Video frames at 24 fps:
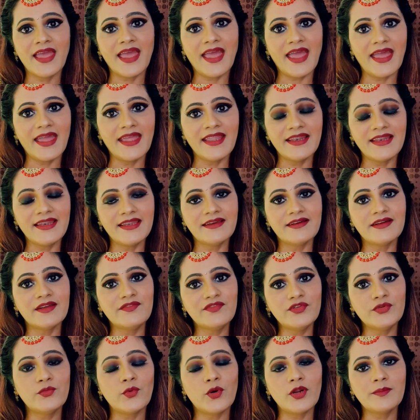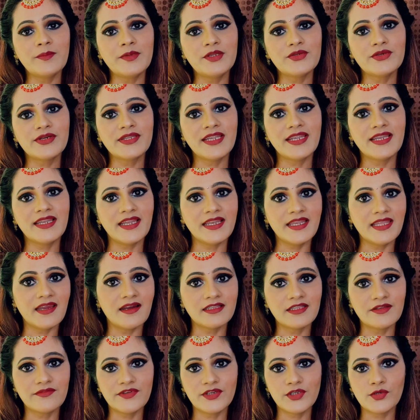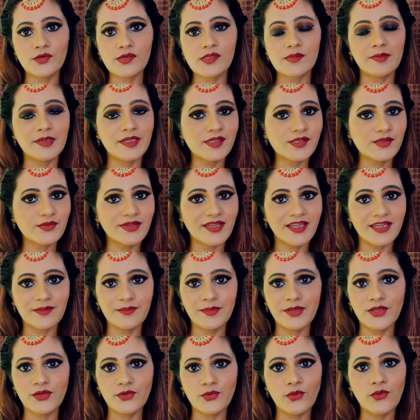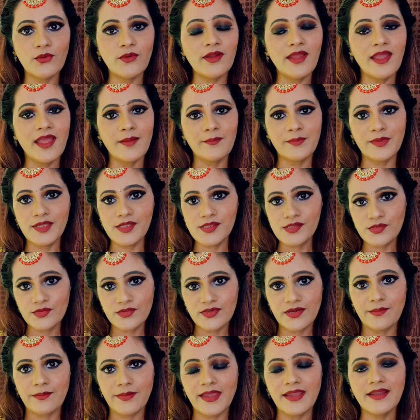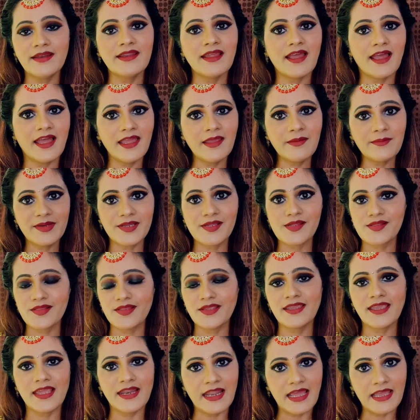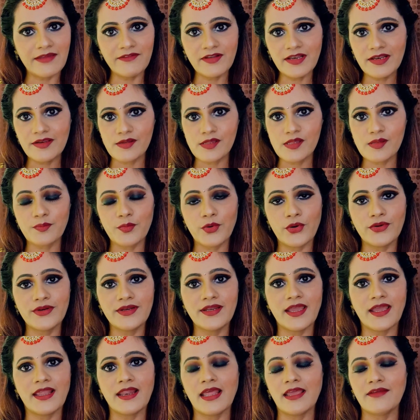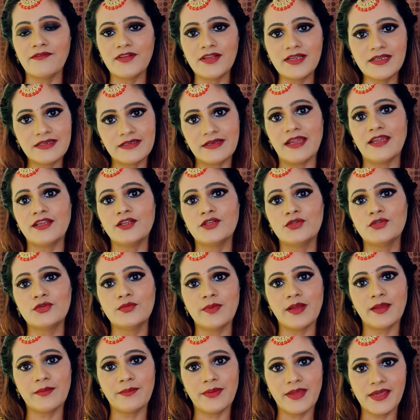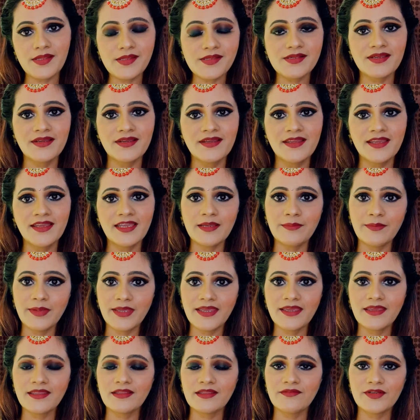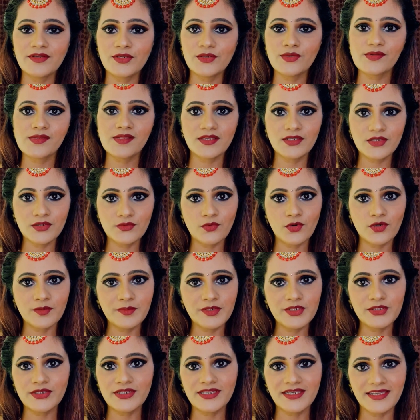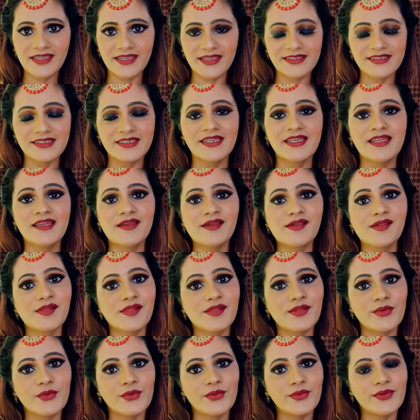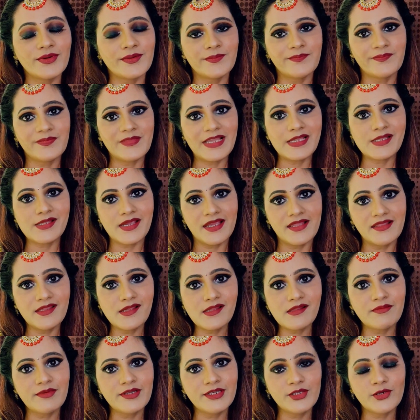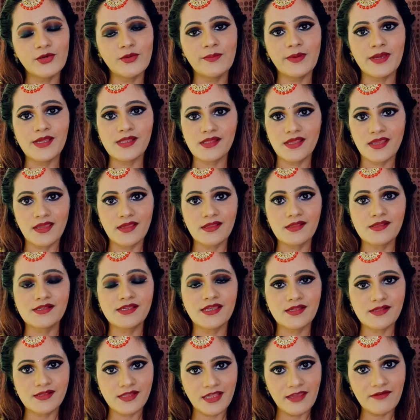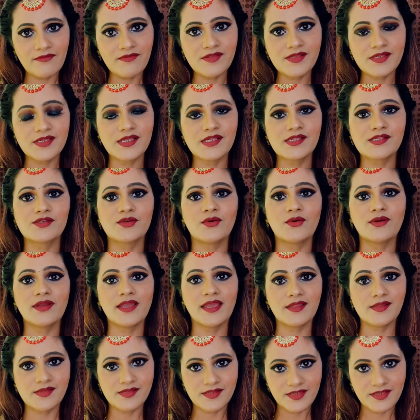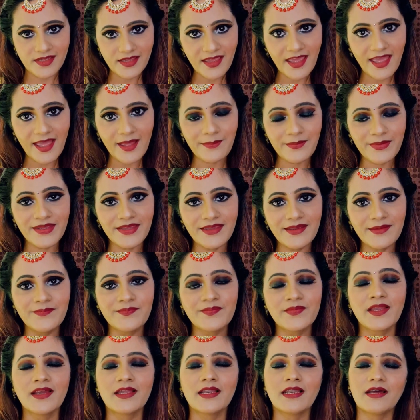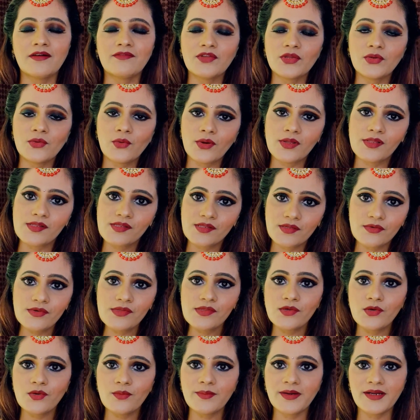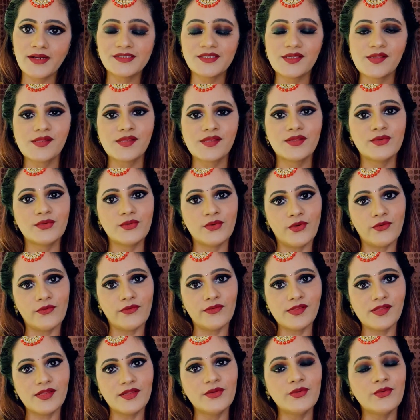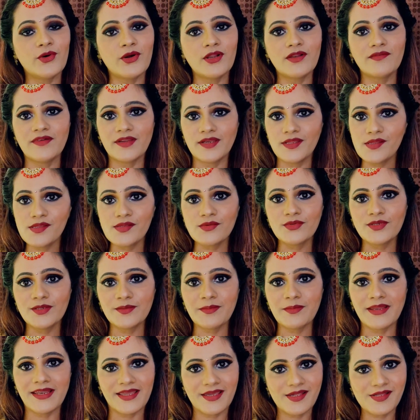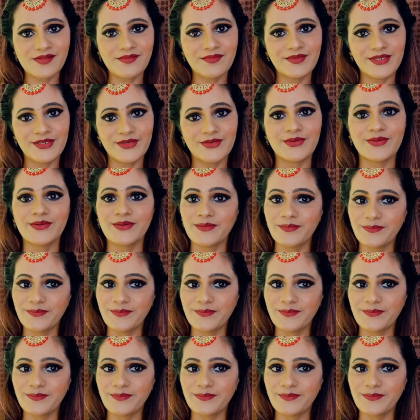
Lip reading: And if you want me to create any other videos, please do let me know. Please do comment. I am listening and I will respond, and I will try to do my best in making the videos that you want me to create. So let's end this video by saying stay safe, stay strong, and stay happy. Love you all so much. See you all very soon in my next video.